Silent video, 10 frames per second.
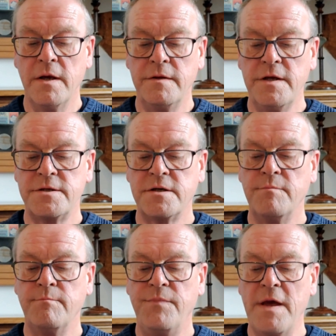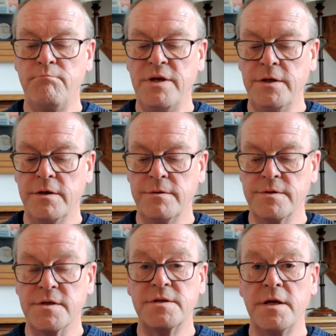These can then be
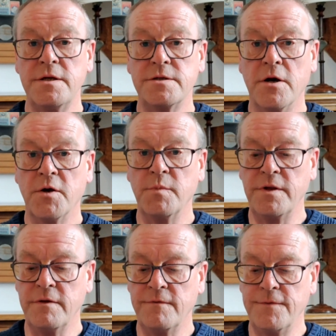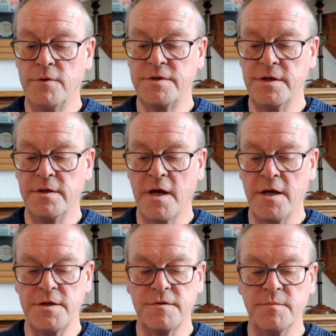used at any time within 14
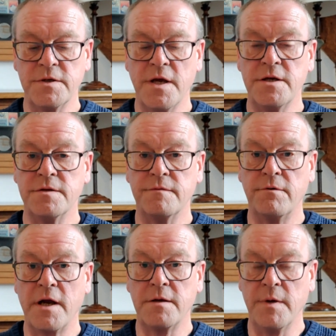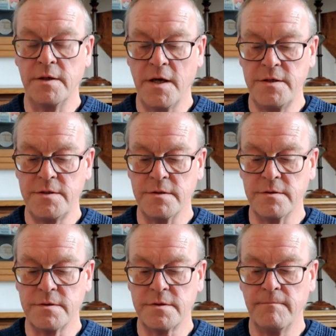days from the date of the
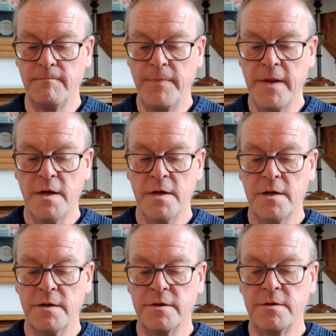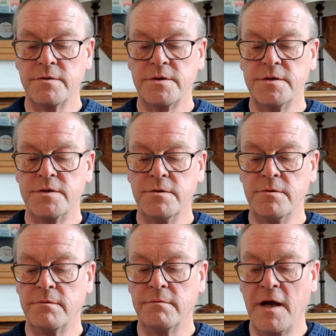recommendations. The doctors do
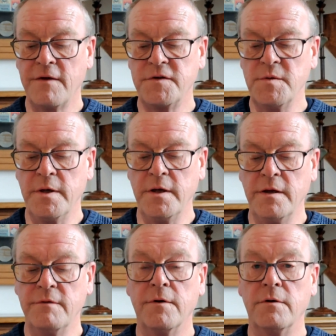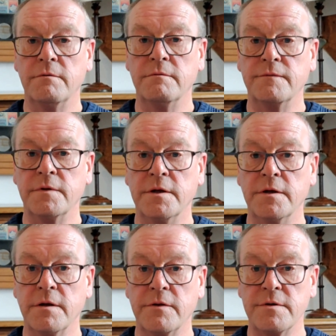not have to be involved in
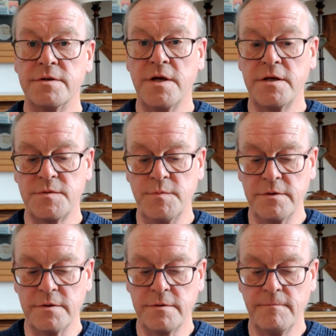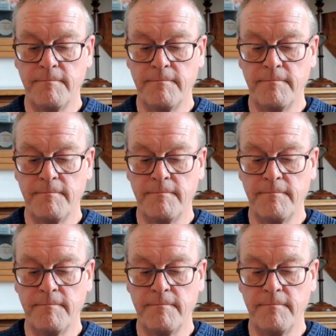another assessment.